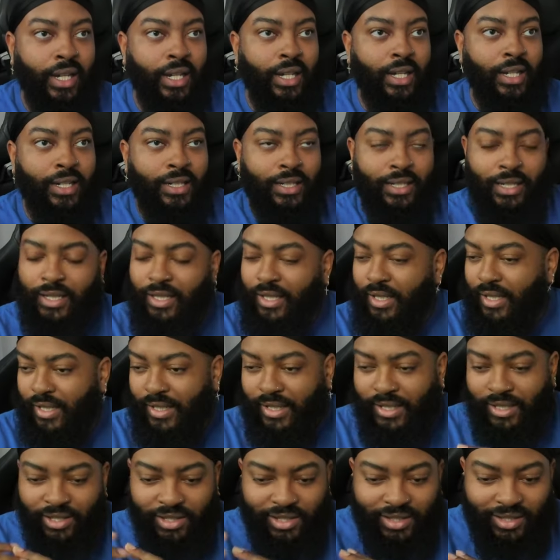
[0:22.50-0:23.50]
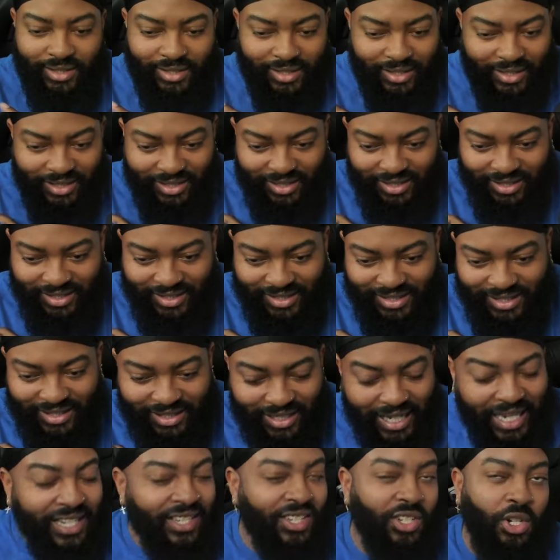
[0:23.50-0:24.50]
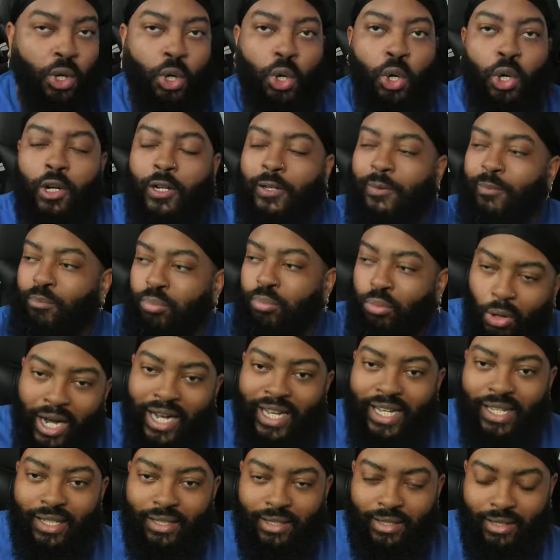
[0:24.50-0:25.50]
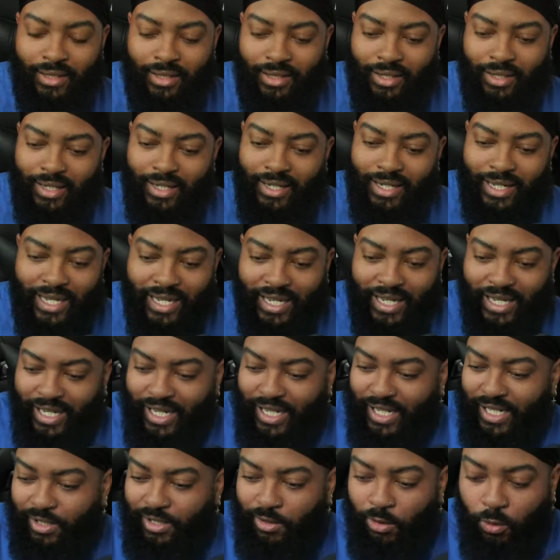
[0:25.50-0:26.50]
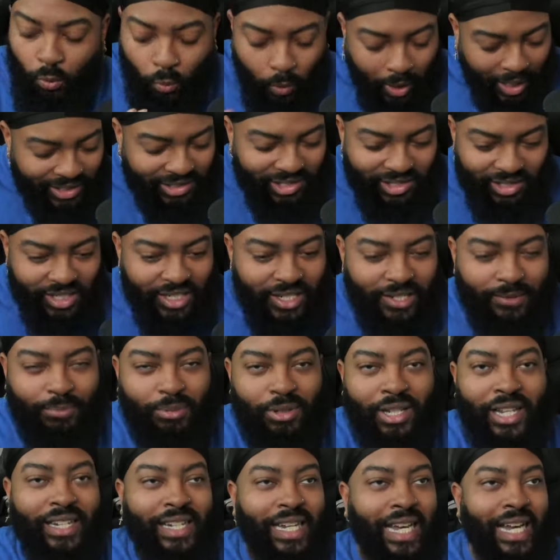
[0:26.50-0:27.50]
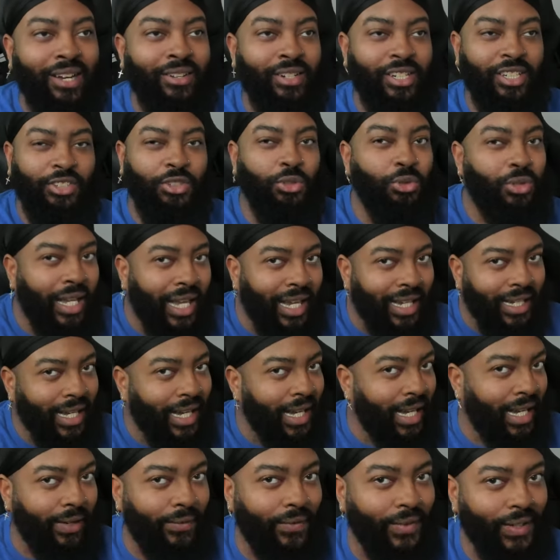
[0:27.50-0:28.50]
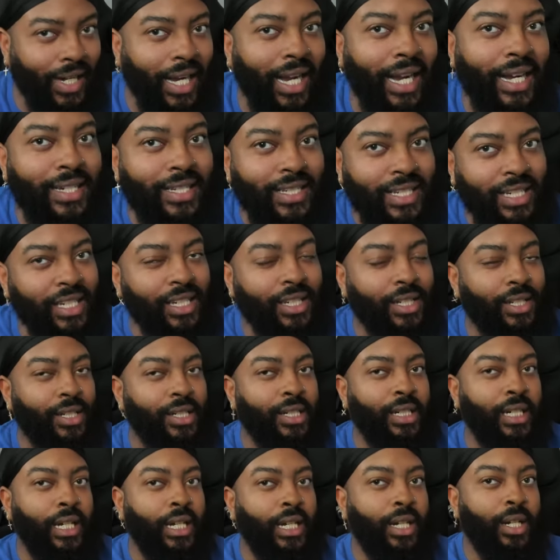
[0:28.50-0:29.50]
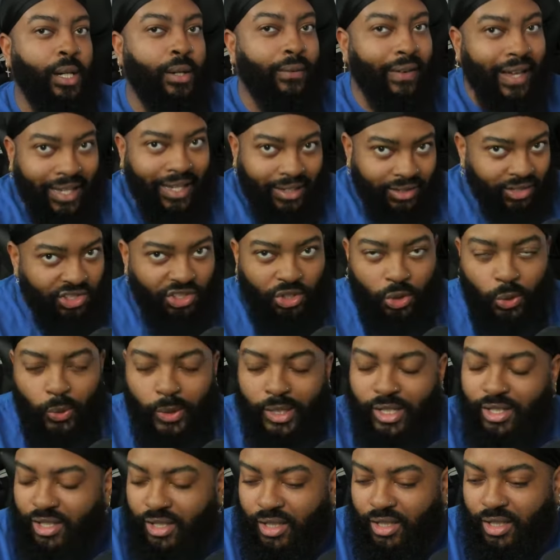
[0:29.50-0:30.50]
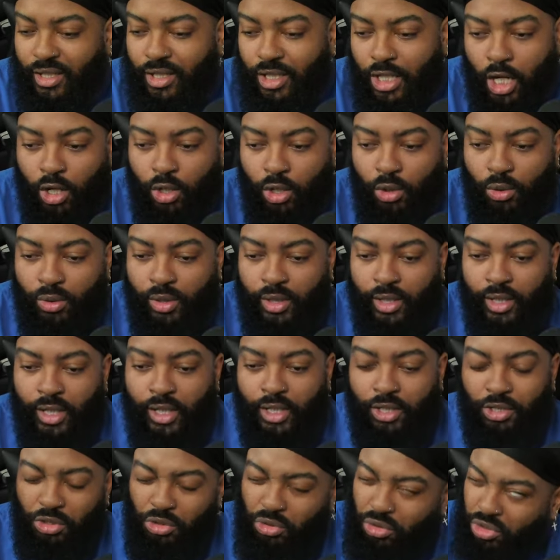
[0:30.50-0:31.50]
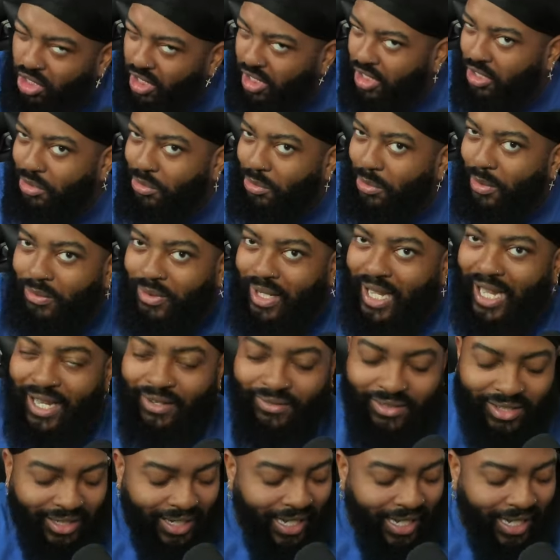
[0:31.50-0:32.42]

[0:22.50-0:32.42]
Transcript: the lights are on bright and you're watching this play out and you kind of have an idea of how the story is going to go. You think you have the